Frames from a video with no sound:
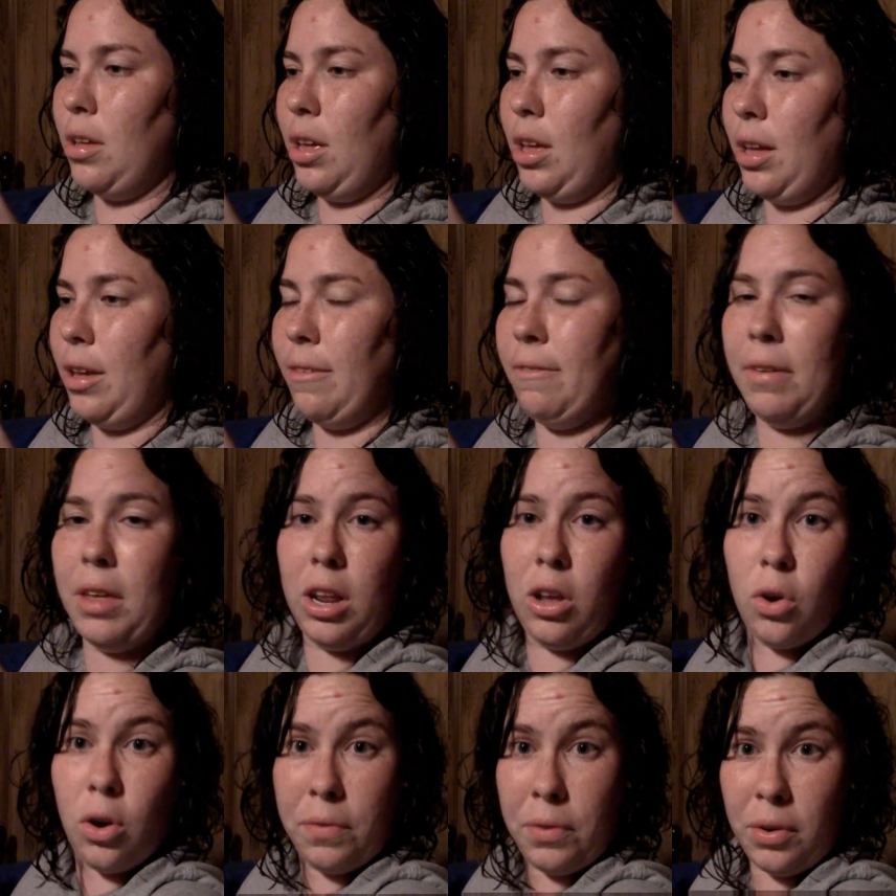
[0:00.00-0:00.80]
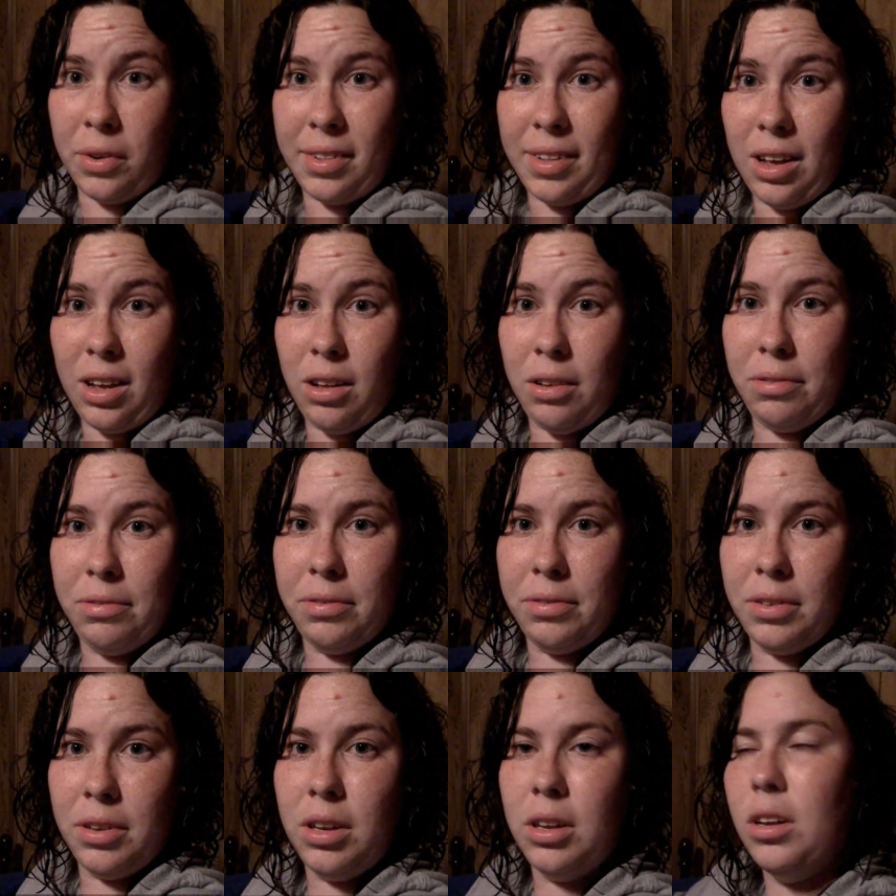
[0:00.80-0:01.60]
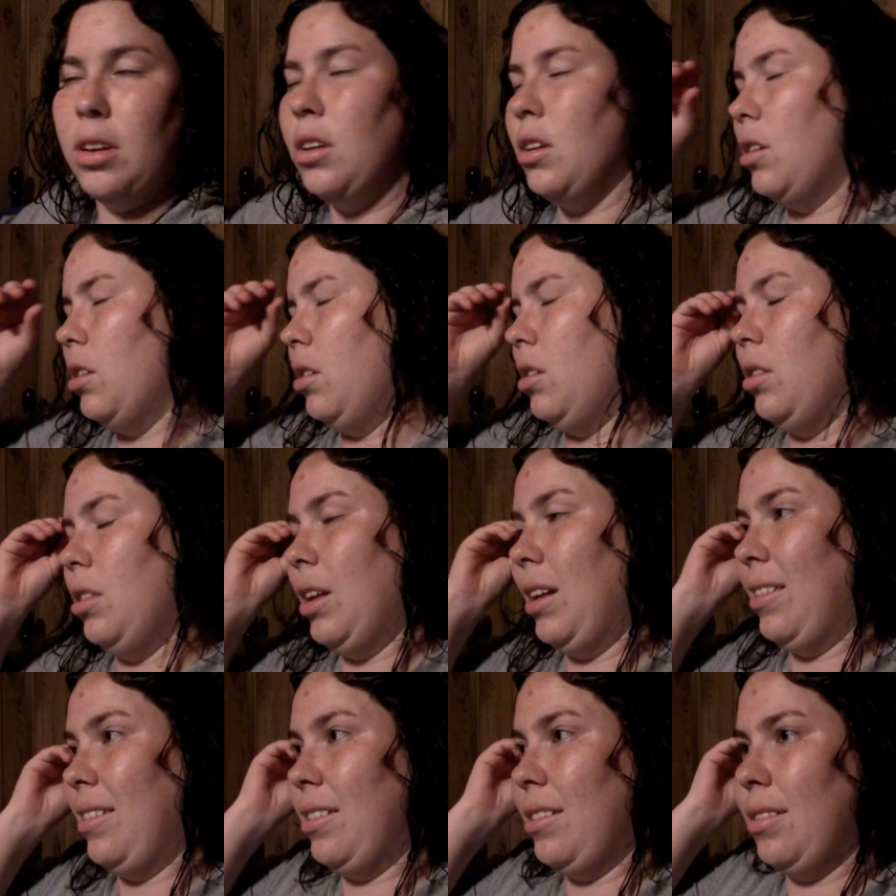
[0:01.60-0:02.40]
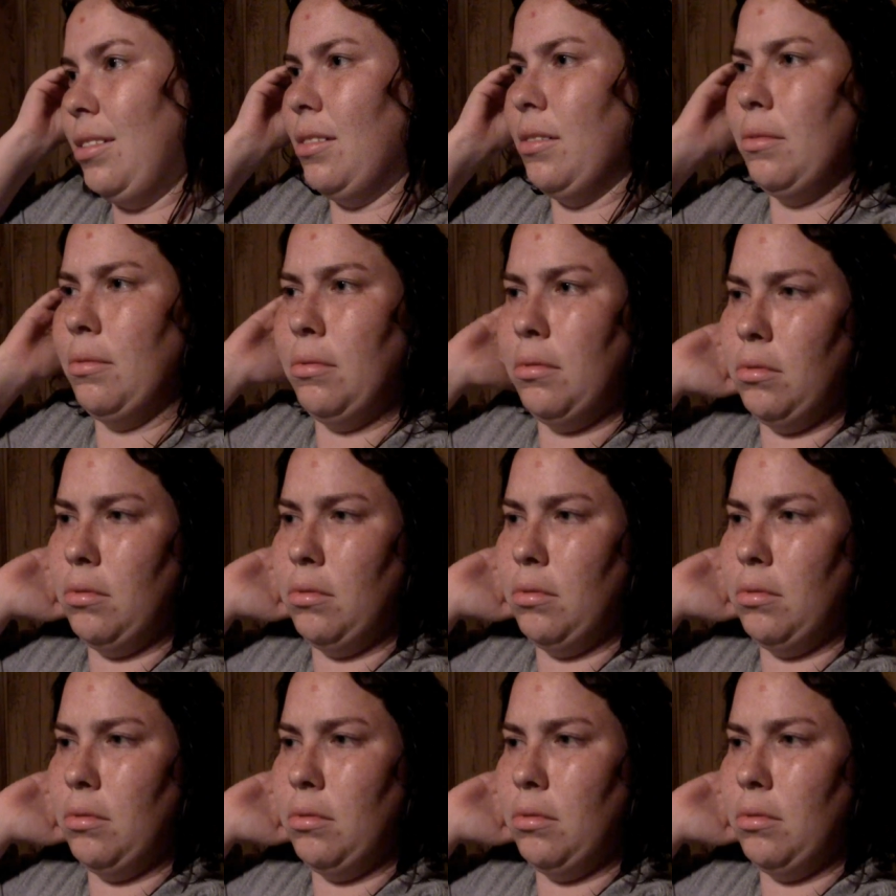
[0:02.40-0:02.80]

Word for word: a video of yourself that's,